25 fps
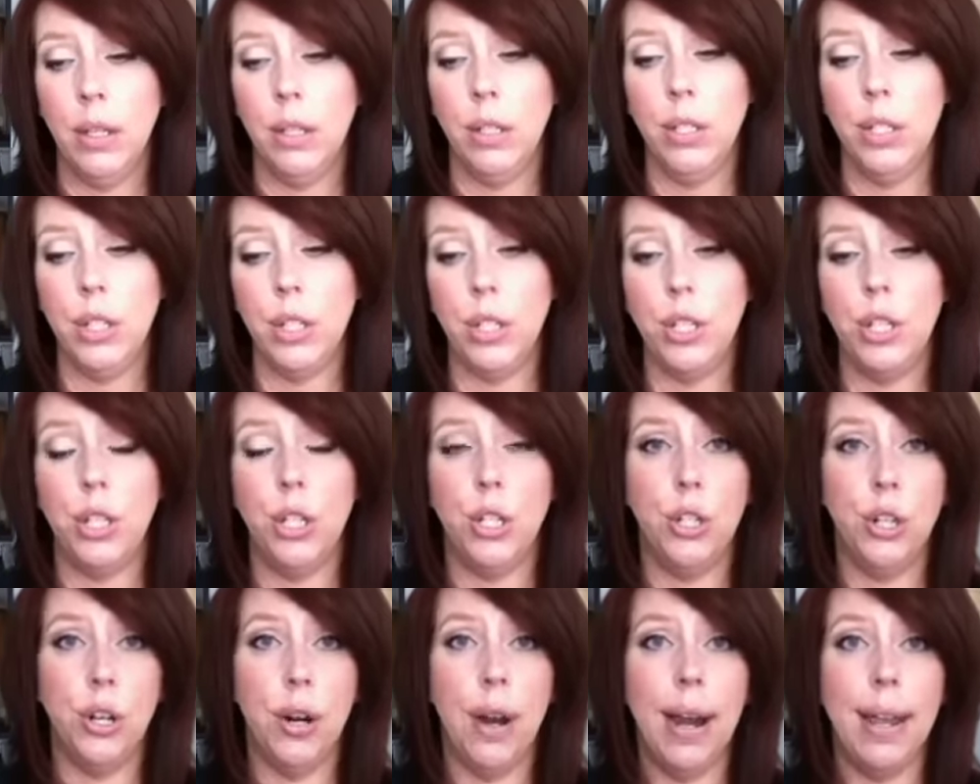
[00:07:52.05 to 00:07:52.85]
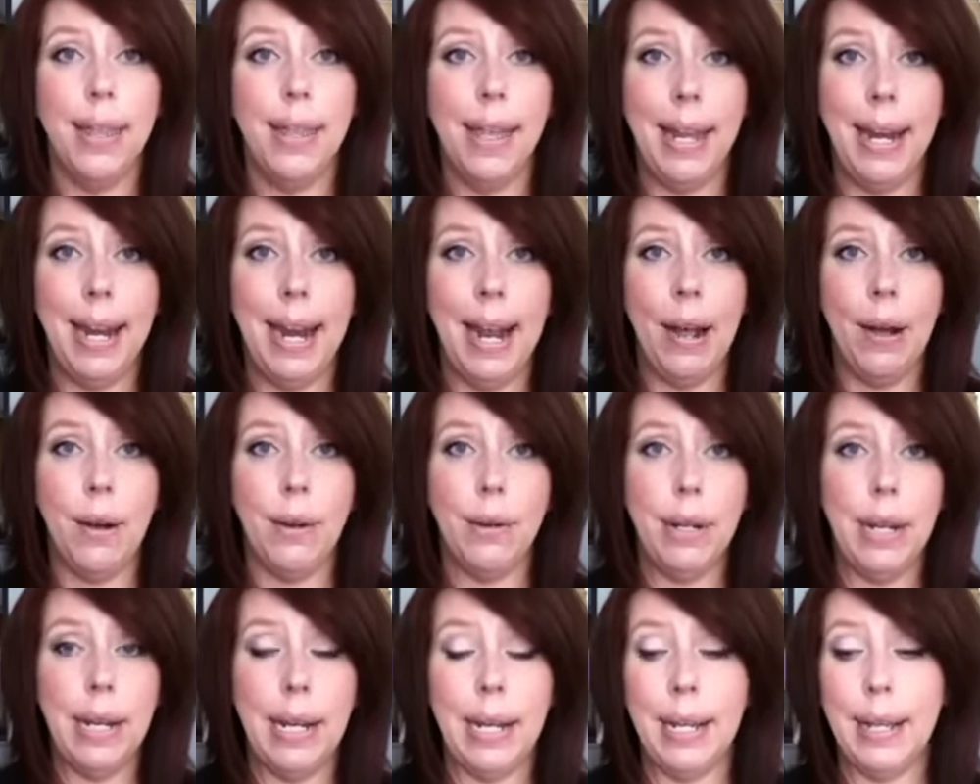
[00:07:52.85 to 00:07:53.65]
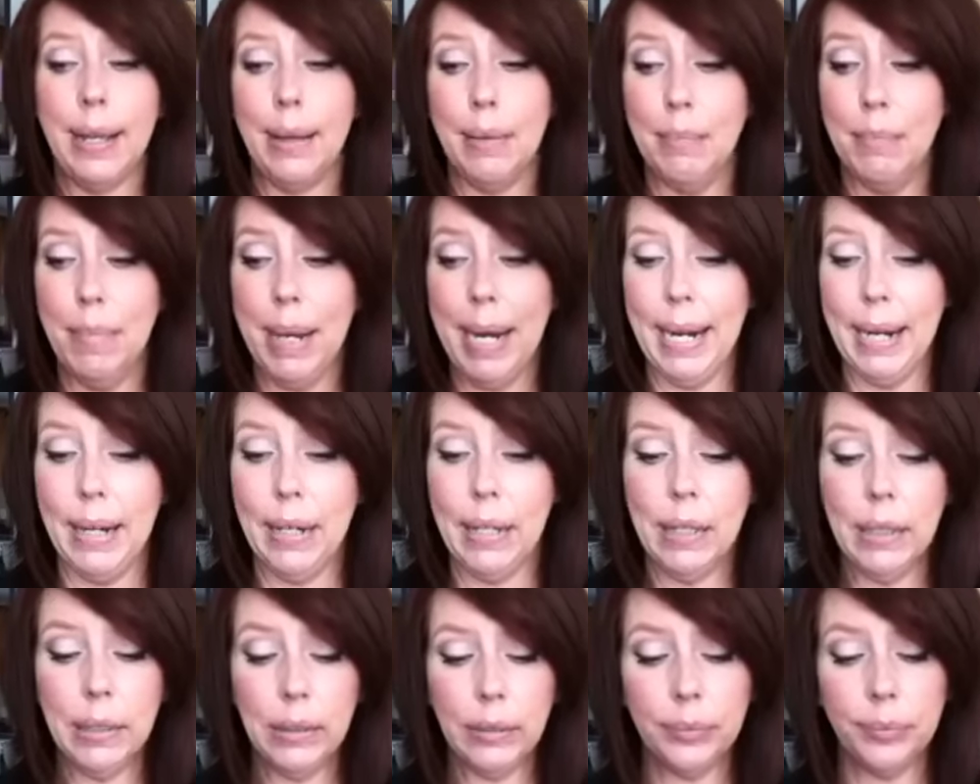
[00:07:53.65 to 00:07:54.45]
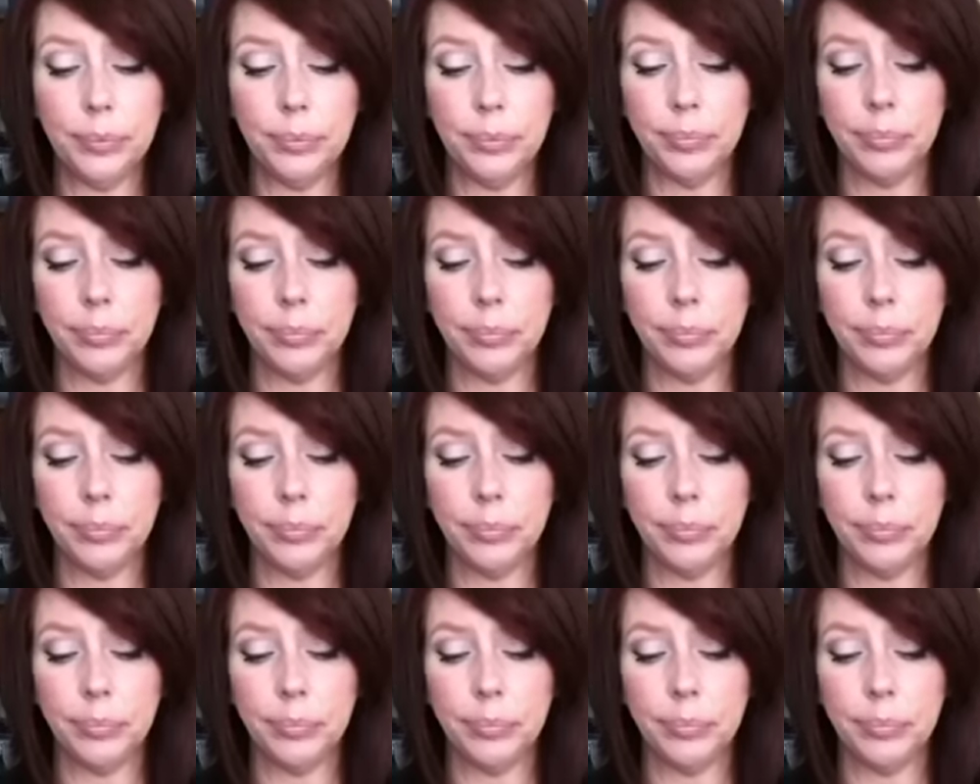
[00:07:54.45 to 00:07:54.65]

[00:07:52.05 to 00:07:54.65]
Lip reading: just to try that out and compare.